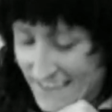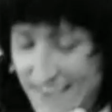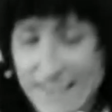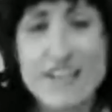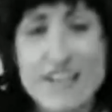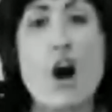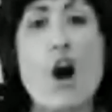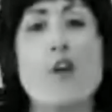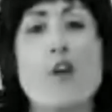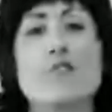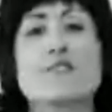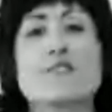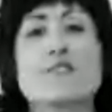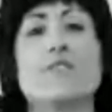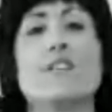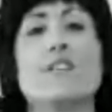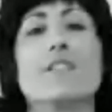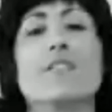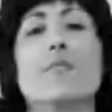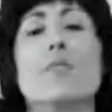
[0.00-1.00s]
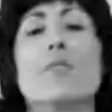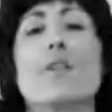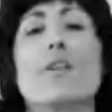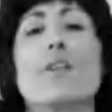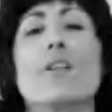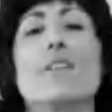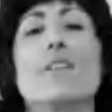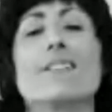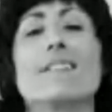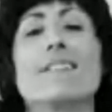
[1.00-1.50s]
And all is well in the
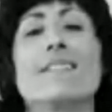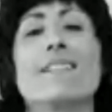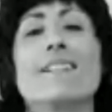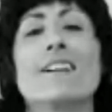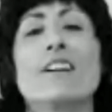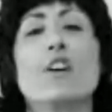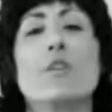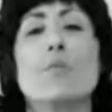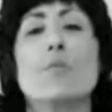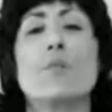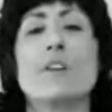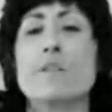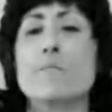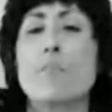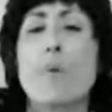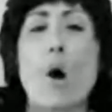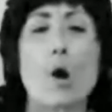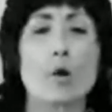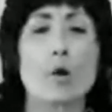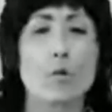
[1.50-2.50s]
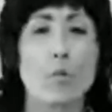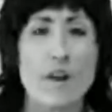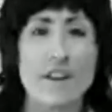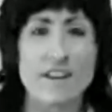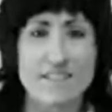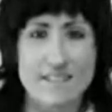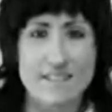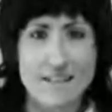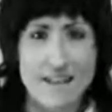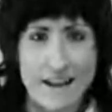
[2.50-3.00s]
world. We can part
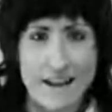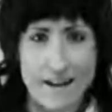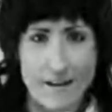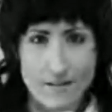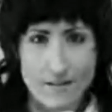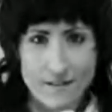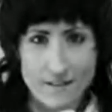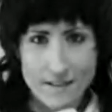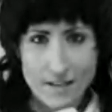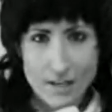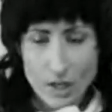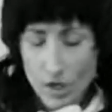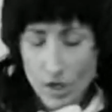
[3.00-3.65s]
ways now.